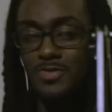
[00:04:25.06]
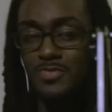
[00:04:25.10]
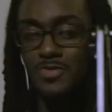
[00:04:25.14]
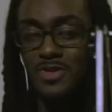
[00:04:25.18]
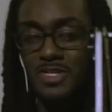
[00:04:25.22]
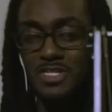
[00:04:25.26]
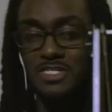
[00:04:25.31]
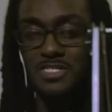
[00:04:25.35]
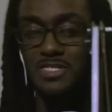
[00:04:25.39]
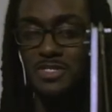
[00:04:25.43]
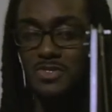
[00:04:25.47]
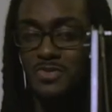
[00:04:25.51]
the
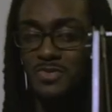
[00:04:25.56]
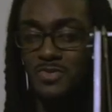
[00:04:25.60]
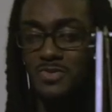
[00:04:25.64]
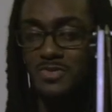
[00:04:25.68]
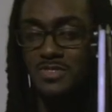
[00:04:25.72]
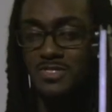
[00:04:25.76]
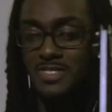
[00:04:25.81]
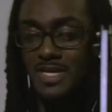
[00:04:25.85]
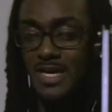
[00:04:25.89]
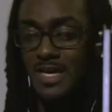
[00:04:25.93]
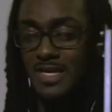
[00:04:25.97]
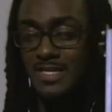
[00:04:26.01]
reason you
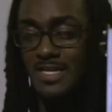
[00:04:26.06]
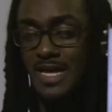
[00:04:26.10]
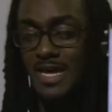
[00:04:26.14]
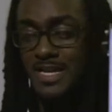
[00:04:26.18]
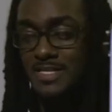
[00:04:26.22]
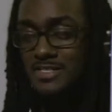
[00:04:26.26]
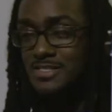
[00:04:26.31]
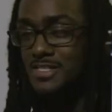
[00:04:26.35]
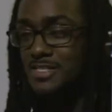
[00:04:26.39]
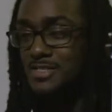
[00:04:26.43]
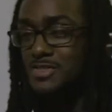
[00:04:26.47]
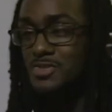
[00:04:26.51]
say that
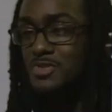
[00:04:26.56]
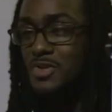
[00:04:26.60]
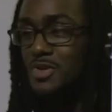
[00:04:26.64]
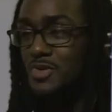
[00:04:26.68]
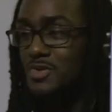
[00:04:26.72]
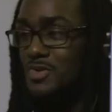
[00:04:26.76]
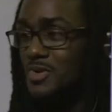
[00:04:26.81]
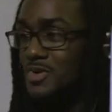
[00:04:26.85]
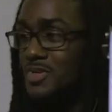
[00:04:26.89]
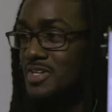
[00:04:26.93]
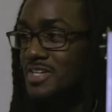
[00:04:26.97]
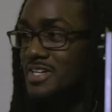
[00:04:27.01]
is cause you
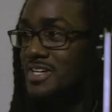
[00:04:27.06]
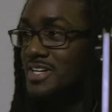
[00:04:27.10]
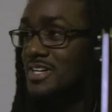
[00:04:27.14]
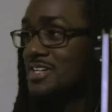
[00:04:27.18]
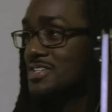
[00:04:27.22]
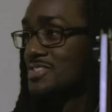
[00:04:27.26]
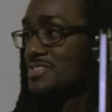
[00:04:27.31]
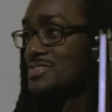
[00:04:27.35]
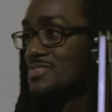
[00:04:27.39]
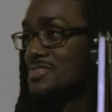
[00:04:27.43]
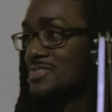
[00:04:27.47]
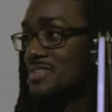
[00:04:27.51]
don't know your
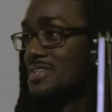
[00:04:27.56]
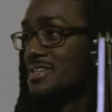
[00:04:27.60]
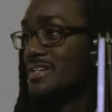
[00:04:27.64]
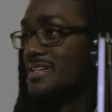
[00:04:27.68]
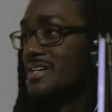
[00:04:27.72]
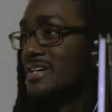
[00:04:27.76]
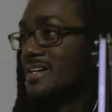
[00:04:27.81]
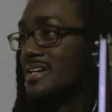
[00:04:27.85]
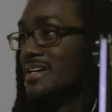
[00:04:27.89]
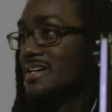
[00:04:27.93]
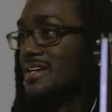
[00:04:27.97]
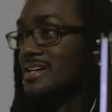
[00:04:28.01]
history.
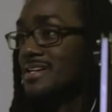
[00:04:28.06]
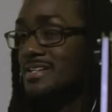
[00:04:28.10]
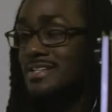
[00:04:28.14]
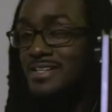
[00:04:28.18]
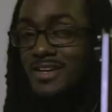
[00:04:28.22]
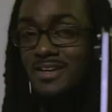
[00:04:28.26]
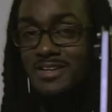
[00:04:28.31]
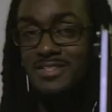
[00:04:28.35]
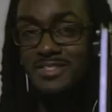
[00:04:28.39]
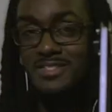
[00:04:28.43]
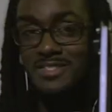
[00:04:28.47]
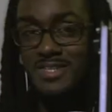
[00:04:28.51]

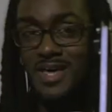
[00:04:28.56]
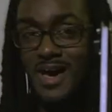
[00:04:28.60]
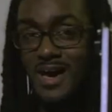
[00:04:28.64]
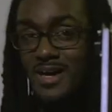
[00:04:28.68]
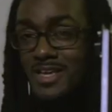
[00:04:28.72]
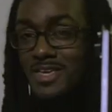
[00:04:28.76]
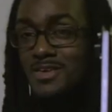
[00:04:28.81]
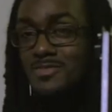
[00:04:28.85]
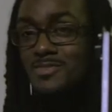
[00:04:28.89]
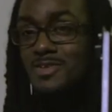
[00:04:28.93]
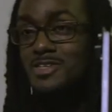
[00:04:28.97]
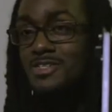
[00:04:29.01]
Exactly, there's
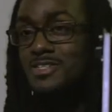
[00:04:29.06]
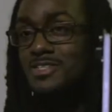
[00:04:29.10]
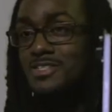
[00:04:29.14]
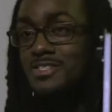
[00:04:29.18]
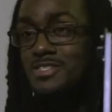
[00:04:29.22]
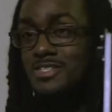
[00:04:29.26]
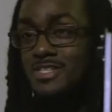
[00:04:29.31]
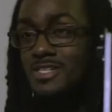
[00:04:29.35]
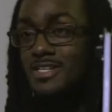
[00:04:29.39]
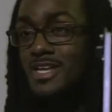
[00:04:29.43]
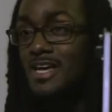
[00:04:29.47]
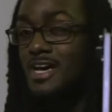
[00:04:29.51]
documented
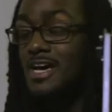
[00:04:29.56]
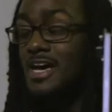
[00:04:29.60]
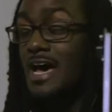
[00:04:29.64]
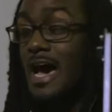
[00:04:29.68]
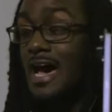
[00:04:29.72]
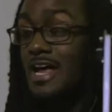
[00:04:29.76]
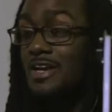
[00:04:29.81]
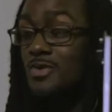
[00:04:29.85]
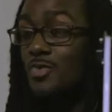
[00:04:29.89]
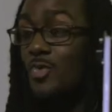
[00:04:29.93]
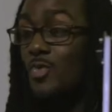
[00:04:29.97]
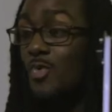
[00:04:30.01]
shit
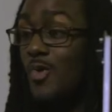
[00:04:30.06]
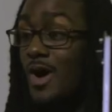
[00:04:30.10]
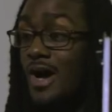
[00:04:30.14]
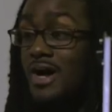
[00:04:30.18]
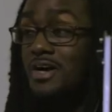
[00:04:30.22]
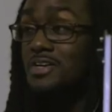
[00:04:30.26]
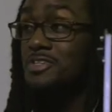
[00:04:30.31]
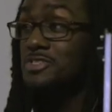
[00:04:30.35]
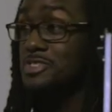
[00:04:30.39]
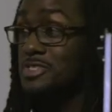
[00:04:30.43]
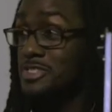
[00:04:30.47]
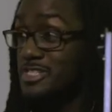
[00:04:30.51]
and
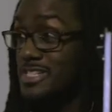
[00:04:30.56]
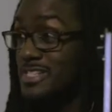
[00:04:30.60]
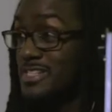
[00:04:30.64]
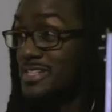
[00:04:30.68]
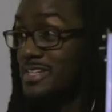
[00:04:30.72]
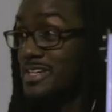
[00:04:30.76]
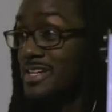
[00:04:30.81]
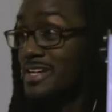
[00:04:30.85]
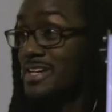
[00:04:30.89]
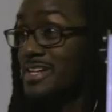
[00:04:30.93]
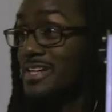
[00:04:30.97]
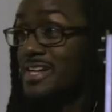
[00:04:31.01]
wild
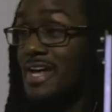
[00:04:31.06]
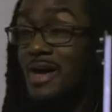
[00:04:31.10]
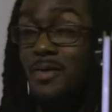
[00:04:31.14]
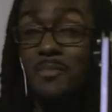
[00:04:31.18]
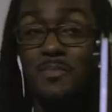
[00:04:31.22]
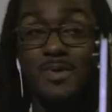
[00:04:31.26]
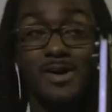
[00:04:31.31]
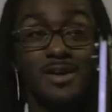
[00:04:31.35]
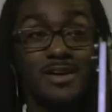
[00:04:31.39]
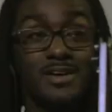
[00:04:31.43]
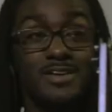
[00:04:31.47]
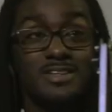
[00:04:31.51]
shit that
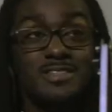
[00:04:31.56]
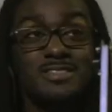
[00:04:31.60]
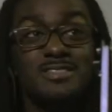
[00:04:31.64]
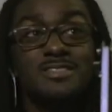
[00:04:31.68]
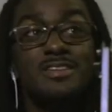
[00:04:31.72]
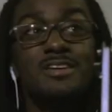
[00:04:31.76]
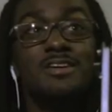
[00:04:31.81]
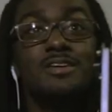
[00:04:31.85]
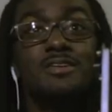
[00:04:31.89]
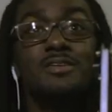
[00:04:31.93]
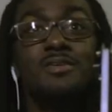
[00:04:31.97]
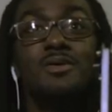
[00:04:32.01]
America's
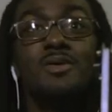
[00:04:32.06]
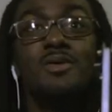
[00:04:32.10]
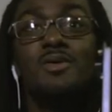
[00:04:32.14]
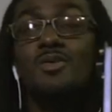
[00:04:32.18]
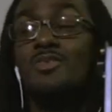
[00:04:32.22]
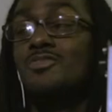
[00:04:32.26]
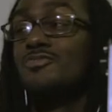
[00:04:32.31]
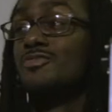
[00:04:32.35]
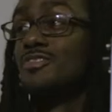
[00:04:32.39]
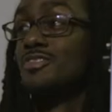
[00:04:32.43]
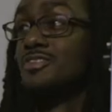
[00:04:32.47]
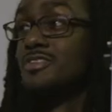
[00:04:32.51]
done
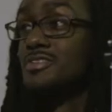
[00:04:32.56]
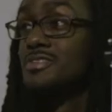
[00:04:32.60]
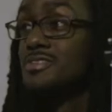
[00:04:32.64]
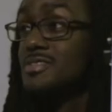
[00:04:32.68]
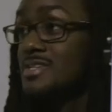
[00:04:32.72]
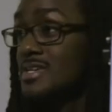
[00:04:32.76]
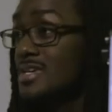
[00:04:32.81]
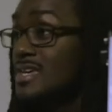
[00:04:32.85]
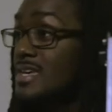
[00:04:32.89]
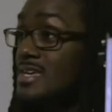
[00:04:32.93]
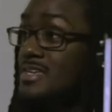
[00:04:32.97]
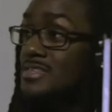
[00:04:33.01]

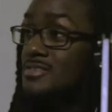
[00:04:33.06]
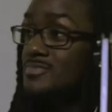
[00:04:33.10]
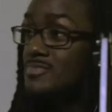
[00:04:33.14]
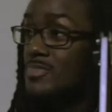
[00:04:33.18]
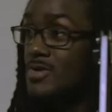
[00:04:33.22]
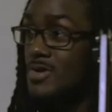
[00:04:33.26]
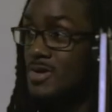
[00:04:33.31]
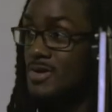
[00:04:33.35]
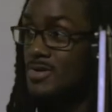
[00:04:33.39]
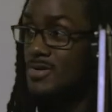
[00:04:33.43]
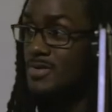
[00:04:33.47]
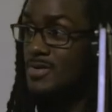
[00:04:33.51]
overseas,
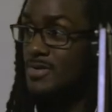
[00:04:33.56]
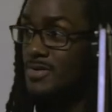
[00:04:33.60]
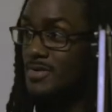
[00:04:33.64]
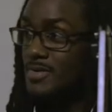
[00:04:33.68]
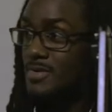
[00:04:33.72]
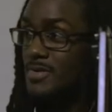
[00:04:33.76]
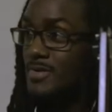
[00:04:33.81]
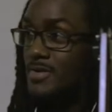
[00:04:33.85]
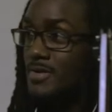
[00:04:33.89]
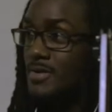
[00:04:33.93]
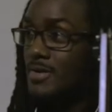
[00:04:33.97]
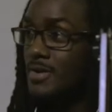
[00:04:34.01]
bro. Oh
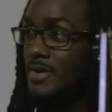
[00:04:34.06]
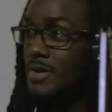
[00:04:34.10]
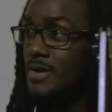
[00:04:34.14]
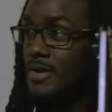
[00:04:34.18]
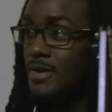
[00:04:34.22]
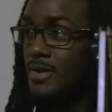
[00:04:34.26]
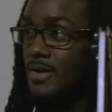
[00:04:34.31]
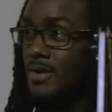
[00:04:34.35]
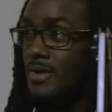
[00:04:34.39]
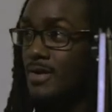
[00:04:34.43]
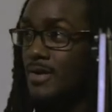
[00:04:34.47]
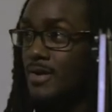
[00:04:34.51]
Lord,
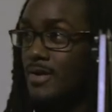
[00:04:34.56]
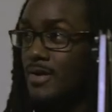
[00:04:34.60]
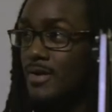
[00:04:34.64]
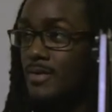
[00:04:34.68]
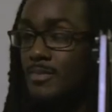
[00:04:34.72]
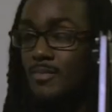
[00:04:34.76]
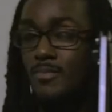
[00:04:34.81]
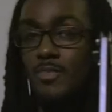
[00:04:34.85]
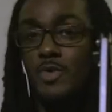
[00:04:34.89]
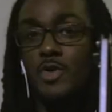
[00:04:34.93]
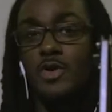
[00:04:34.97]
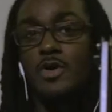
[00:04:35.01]

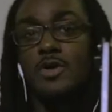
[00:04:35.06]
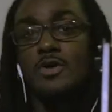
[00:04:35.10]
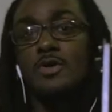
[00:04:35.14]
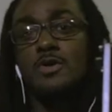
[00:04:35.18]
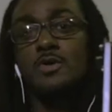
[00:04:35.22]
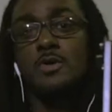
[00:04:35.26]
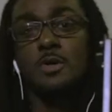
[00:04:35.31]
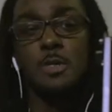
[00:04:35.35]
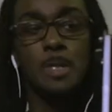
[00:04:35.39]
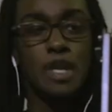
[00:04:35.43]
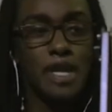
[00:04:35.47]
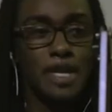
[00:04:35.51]
disgusting,
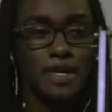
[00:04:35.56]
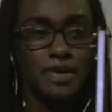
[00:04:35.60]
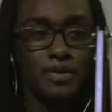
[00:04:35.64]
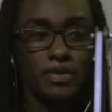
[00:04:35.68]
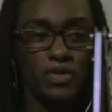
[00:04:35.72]
bro.